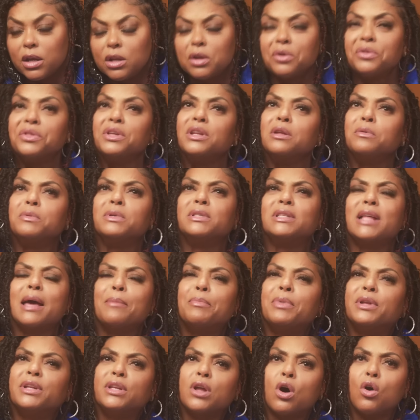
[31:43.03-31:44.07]
You know, then it was
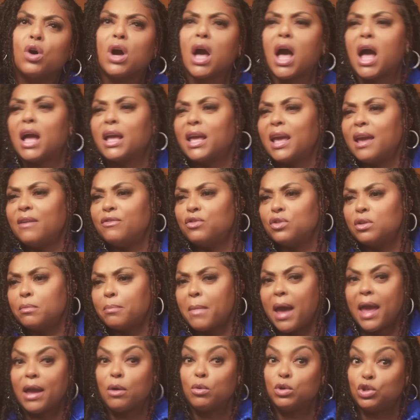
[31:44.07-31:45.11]
like, but no, God gave you
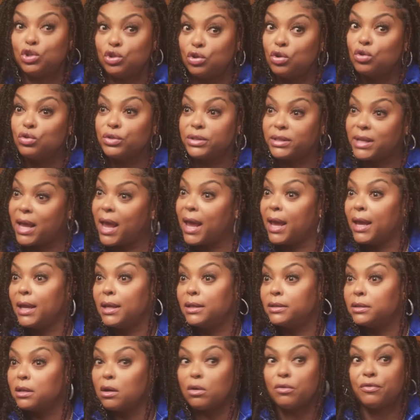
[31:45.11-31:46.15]
the mic. What you gonna
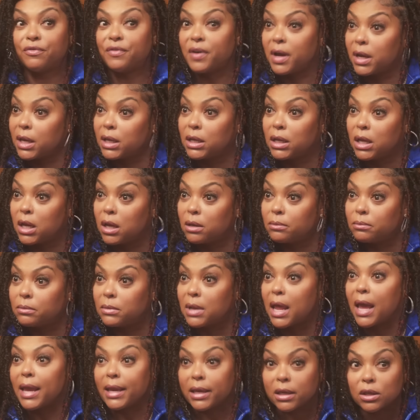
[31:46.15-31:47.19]
say? Don't fuck it up.
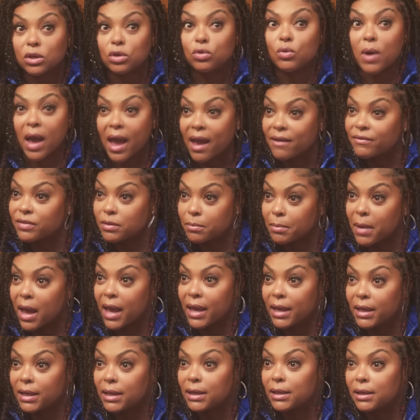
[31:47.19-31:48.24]
Like you have the
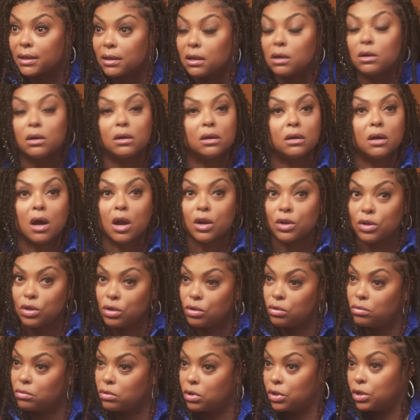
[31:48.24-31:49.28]
mic. Are
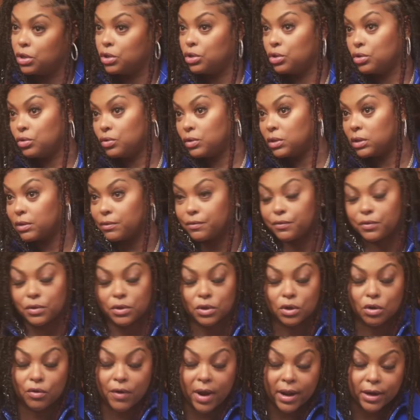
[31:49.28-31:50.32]
you gonna use it
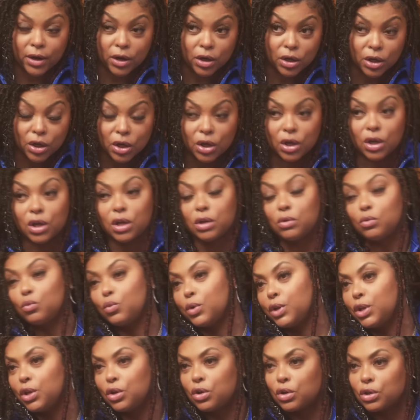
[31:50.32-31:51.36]
for the greater good?
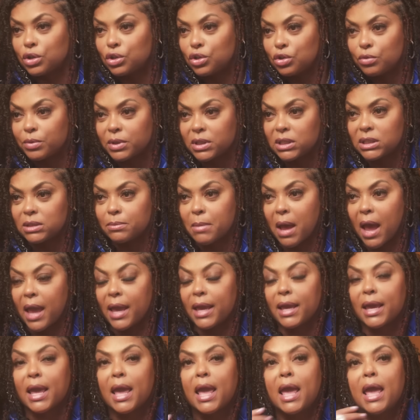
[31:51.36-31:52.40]
What are you gonna do with this
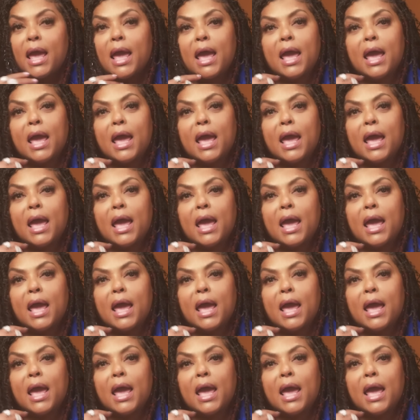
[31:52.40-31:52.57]
mic?